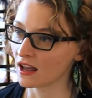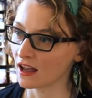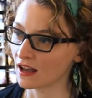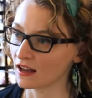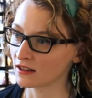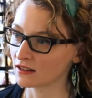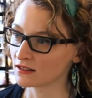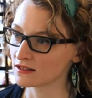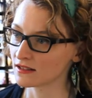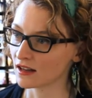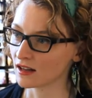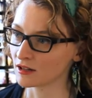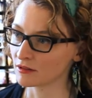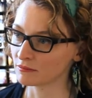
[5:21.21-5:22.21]
and
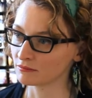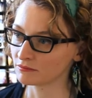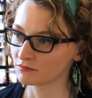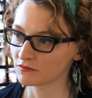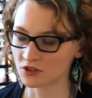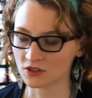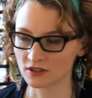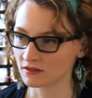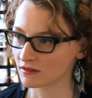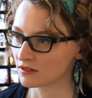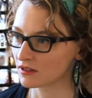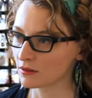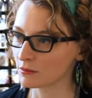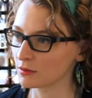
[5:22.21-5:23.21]
um,
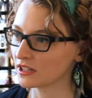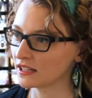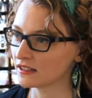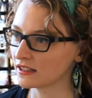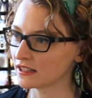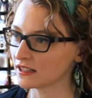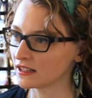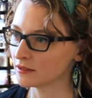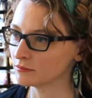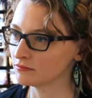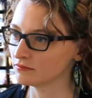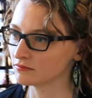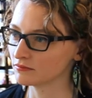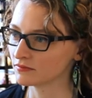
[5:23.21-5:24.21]
just completely
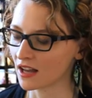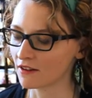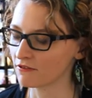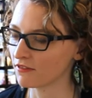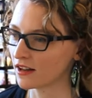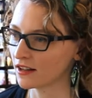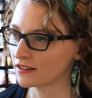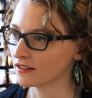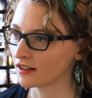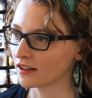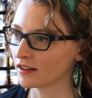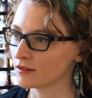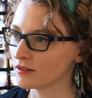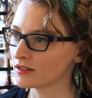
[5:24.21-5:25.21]
have fun
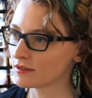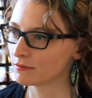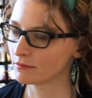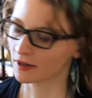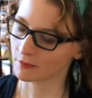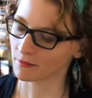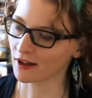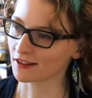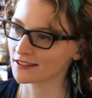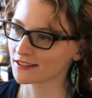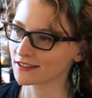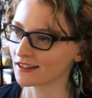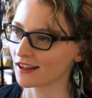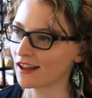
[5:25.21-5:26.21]
and make a
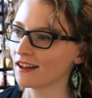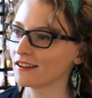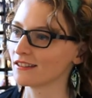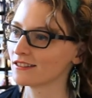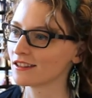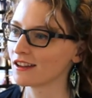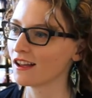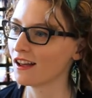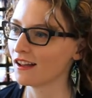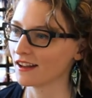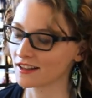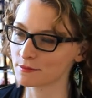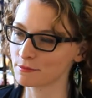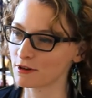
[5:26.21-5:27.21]
mess and
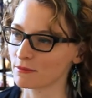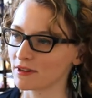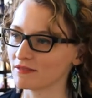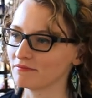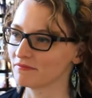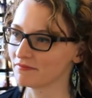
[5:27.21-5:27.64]
experiment.